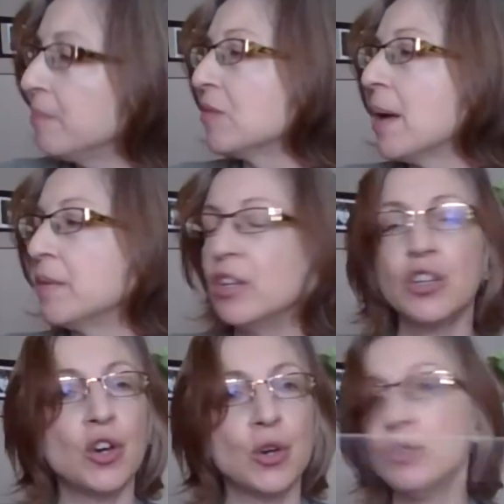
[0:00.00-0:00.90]
I'm going to
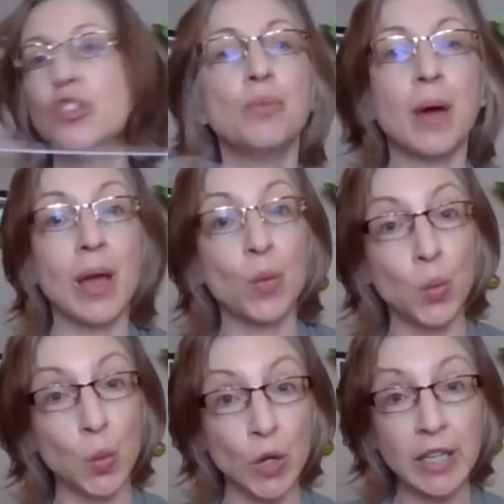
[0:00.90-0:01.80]
go to my
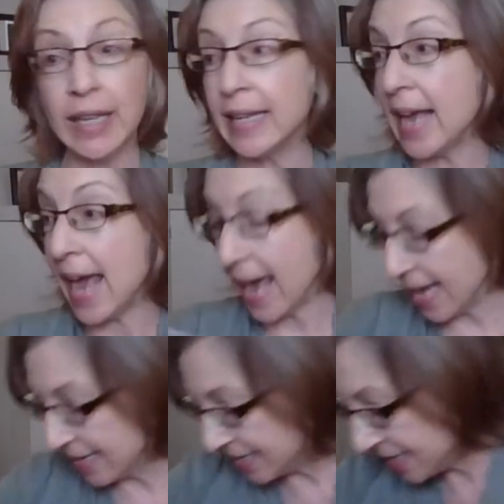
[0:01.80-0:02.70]
working end,